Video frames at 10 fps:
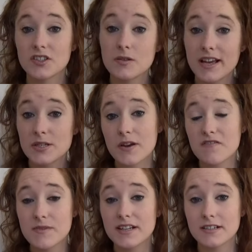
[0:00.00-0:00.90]
So the best way
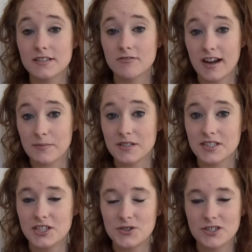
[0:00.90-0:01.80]
for me to describe this
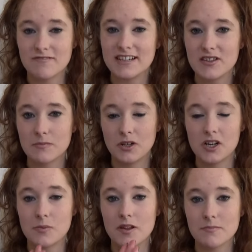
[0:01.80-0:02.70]
to you is to read out the
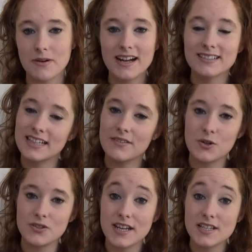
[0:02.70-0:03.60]
blurb on the back to give
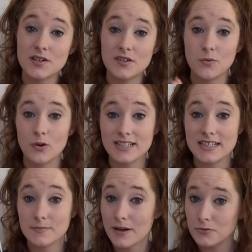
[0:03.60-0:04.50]
you a taster of what it
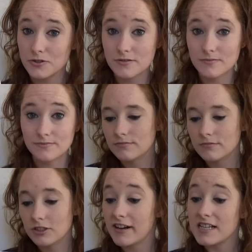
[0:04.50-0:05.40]
is about.
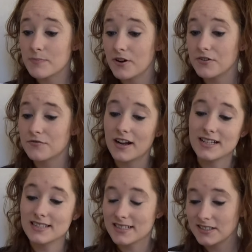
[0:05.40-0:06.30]
Grace Byrne
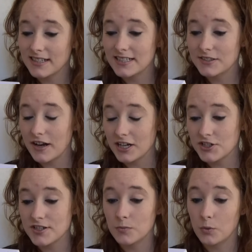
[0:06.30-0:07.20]
finds little
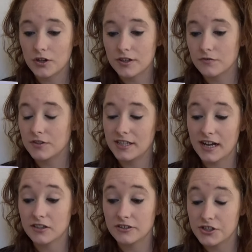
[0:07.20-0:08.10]
satisfaction in working for the
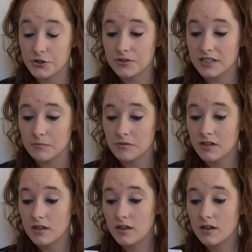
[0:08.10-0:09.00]
Anchor news team.
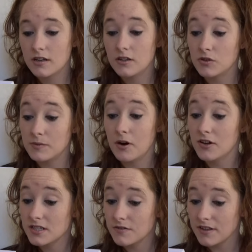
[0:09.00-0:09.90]
The only
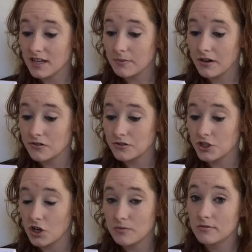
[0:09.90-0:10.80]
positive thing about her
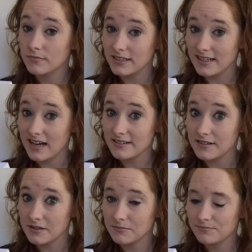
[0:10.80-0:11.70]
job is
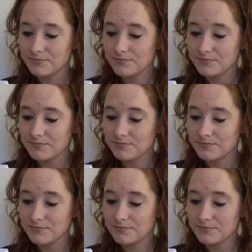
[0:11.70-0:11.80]
Andy.